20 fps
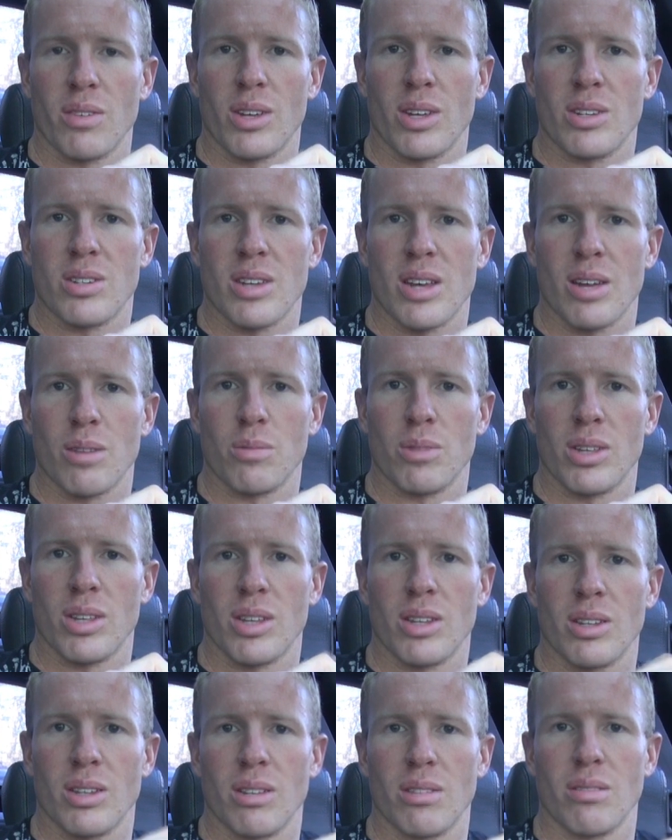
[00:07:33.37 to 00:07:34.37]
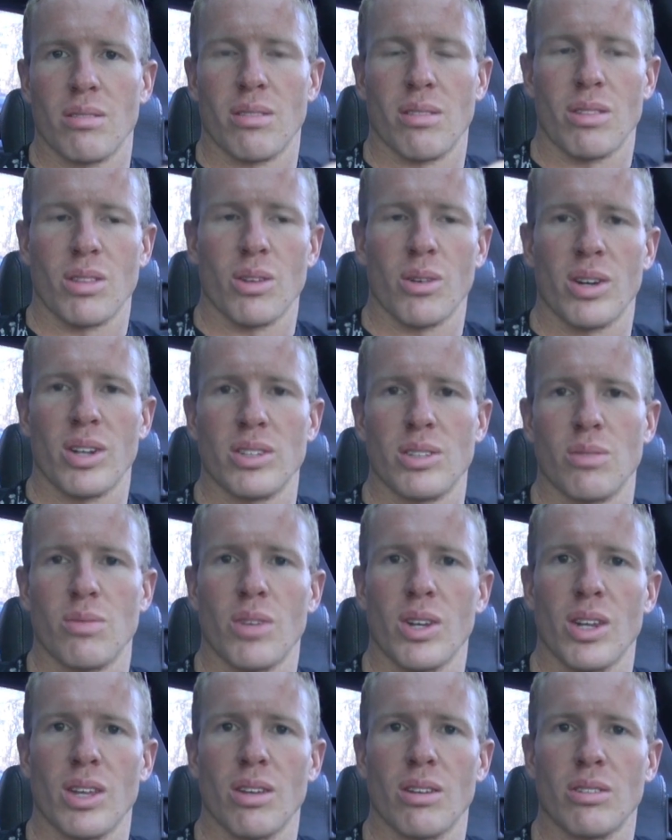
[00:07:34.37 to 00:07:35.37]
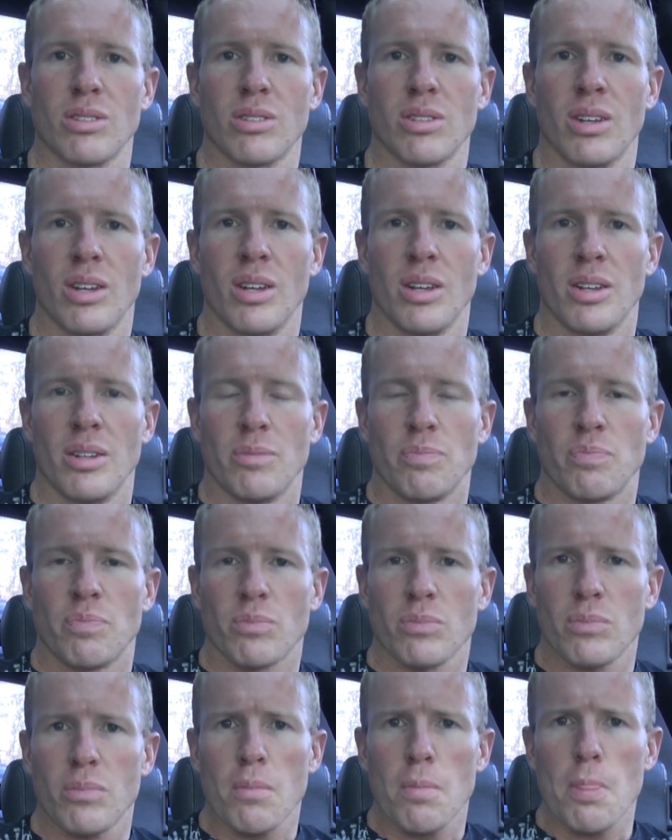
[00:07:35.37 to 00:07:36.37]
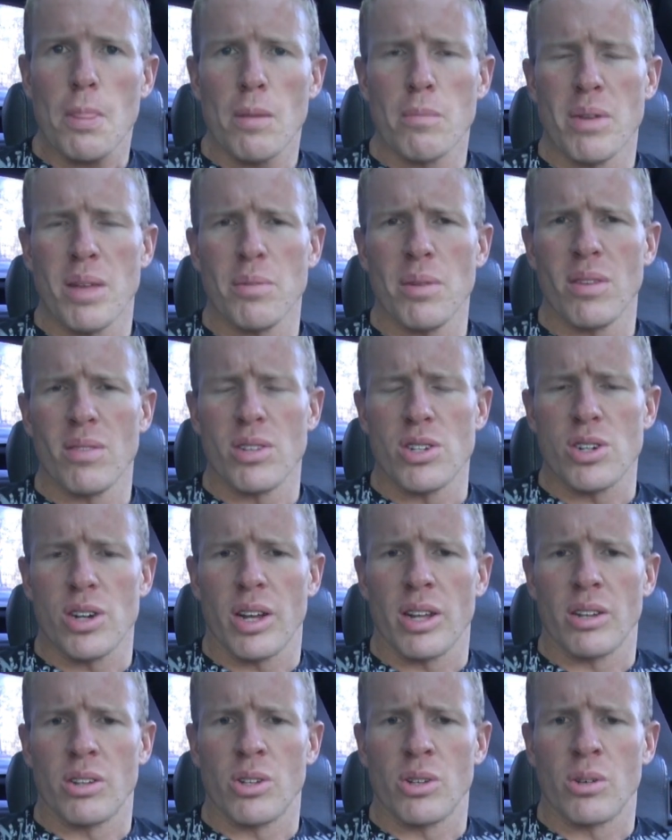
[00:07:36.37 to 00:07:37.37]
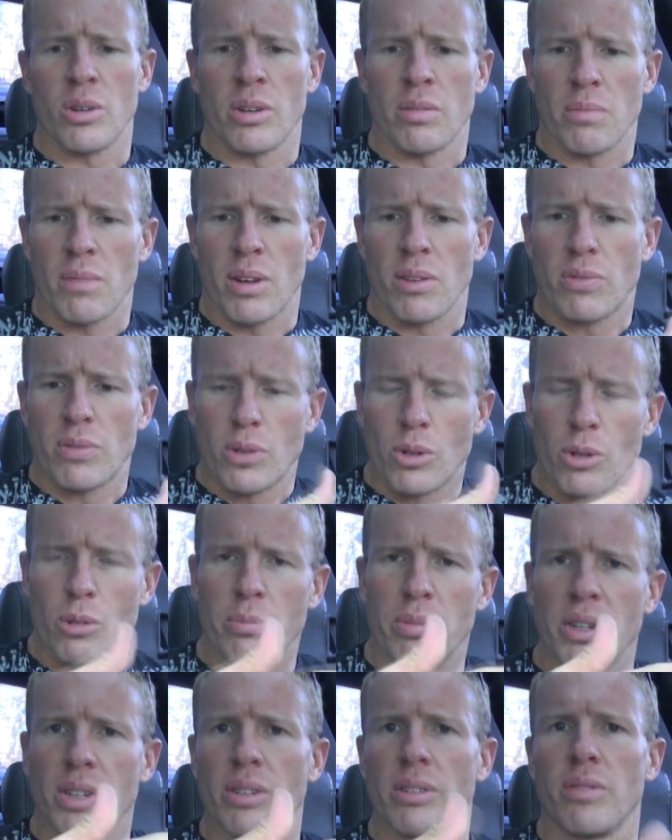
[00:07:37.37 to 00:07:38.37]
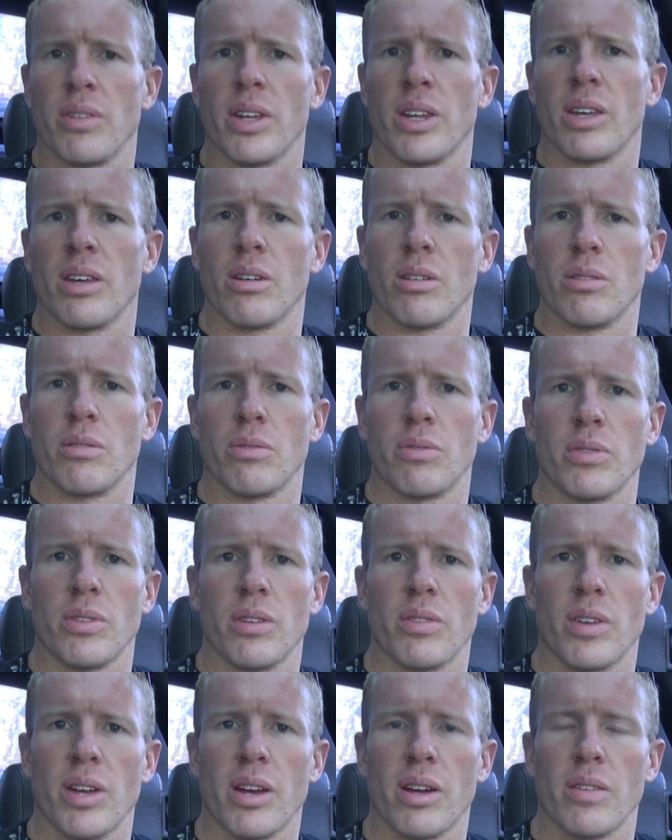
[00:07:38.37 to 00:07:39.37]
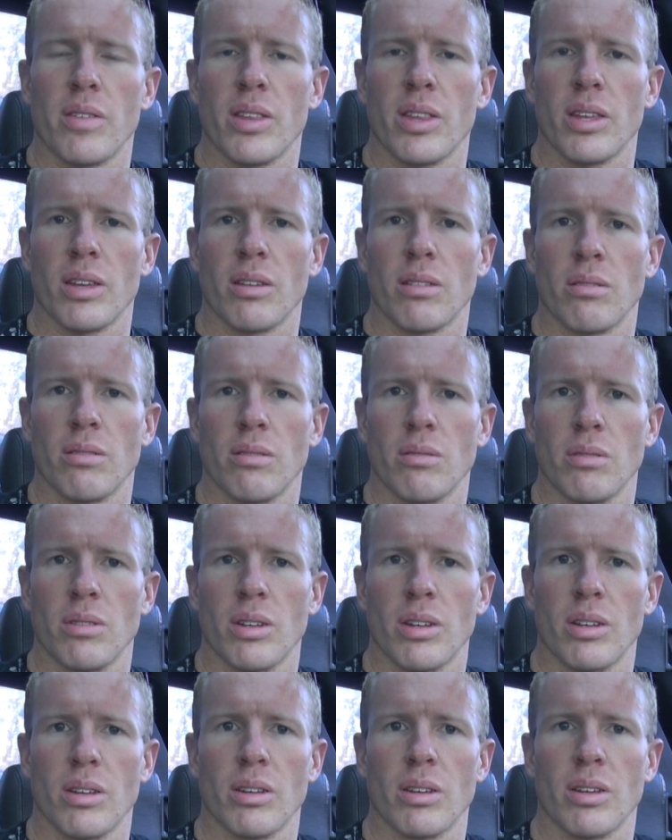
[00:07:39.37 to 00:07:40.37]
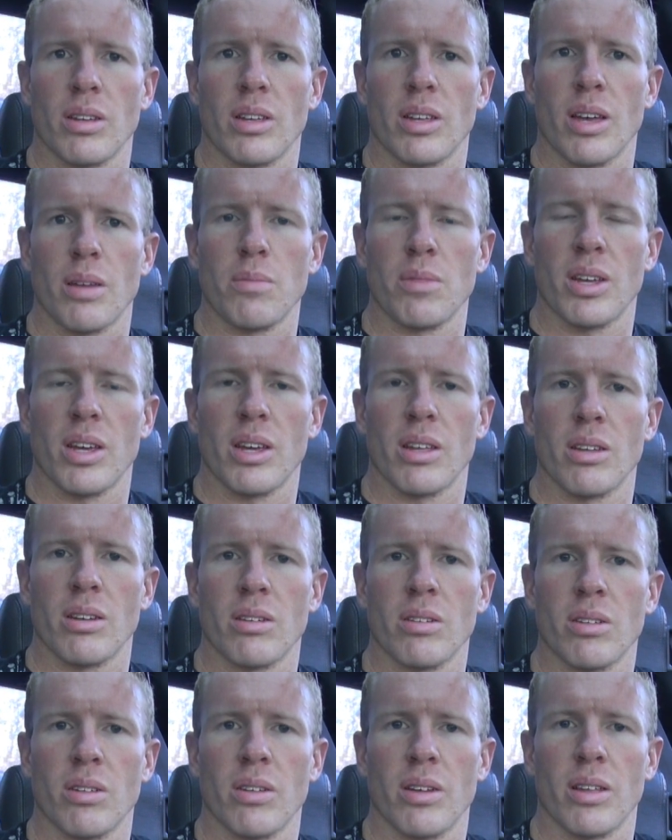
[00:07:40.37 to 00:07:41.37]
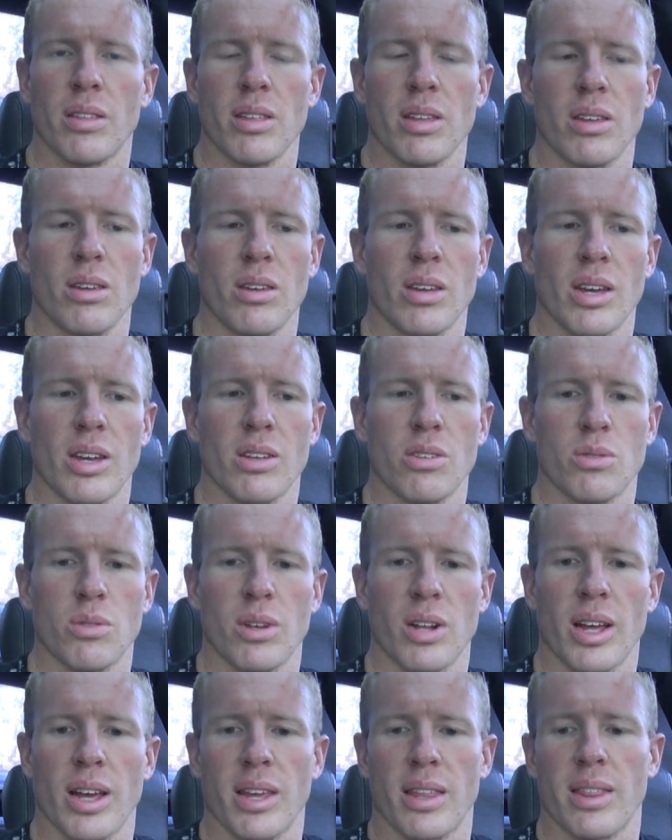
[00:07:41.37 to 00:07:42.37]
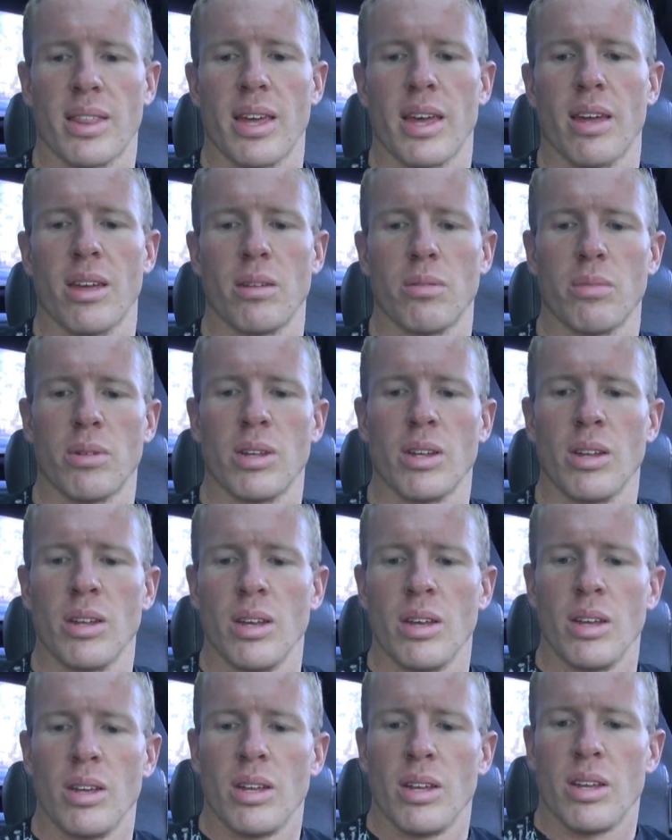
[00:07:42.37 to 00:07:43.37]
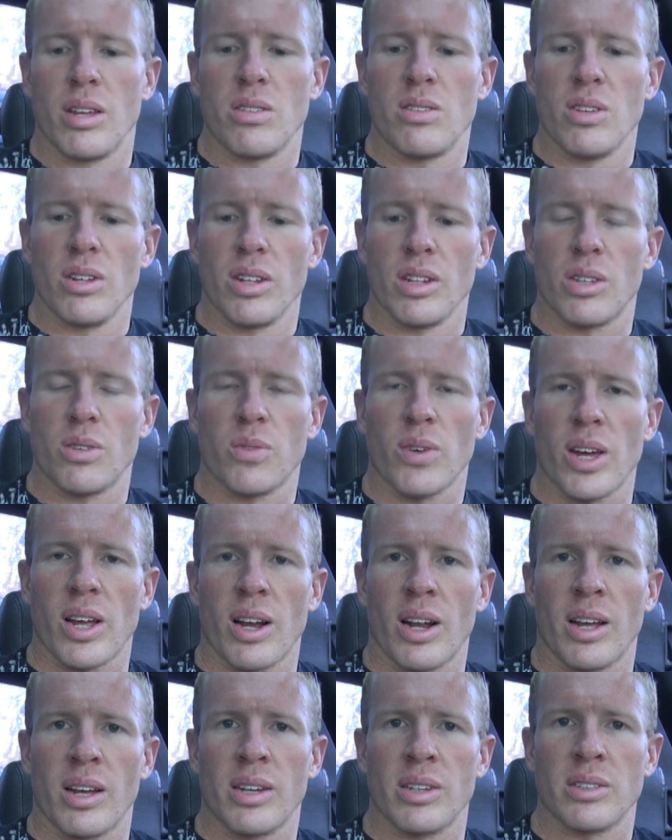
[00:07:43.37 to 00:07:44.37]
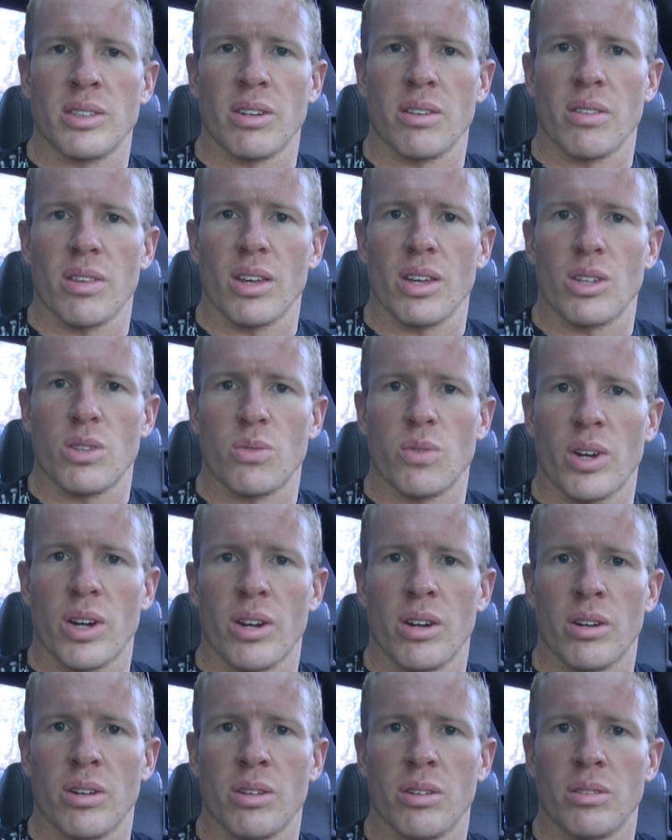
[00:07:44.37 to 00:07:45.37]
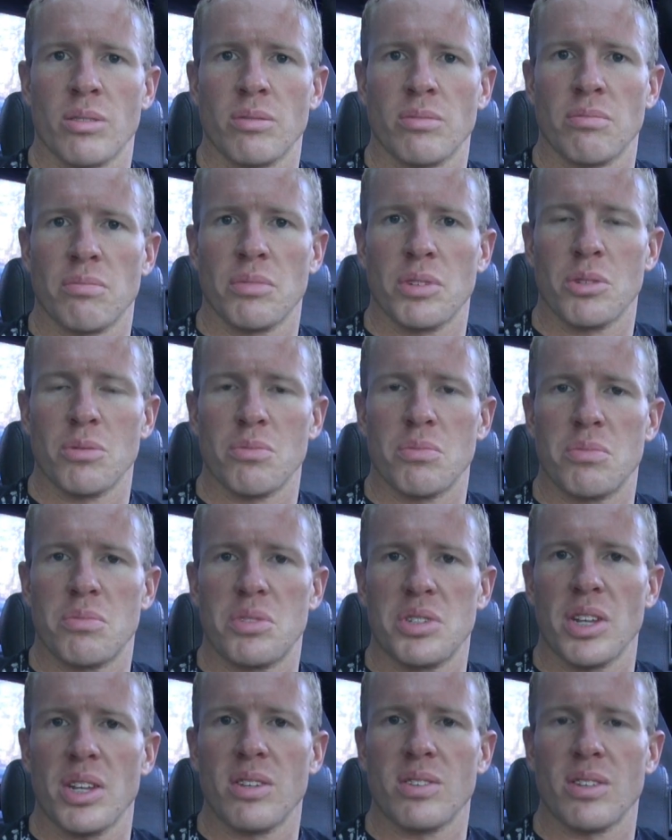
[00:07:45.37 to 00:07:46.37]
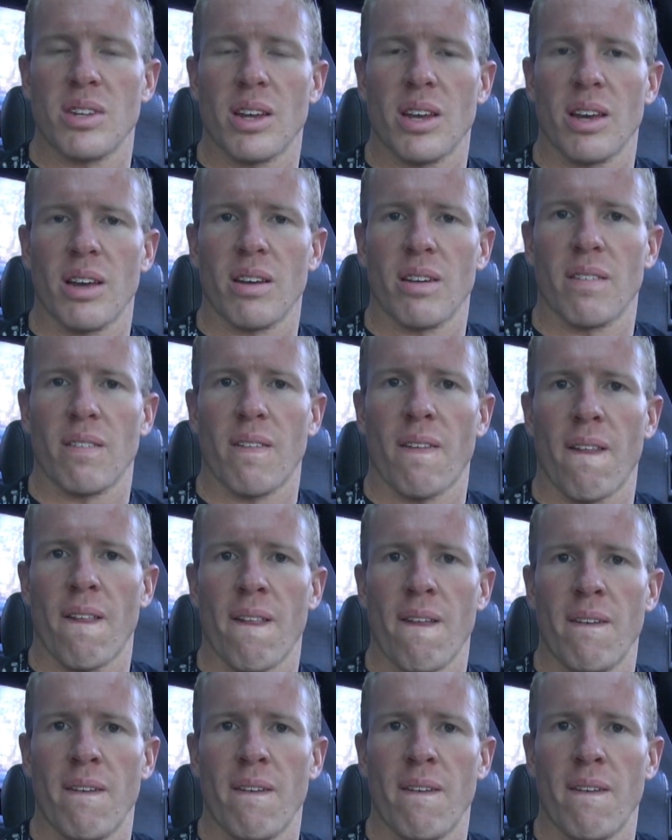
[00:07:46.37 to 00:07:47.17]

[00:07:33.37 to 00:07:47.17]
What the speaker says: a good time with it, and then throw out some videos. Maybe even try and do a full build video of how everything came together. So I think you guys would like that, but until it's finalized, I don't think it's fair to tease it out and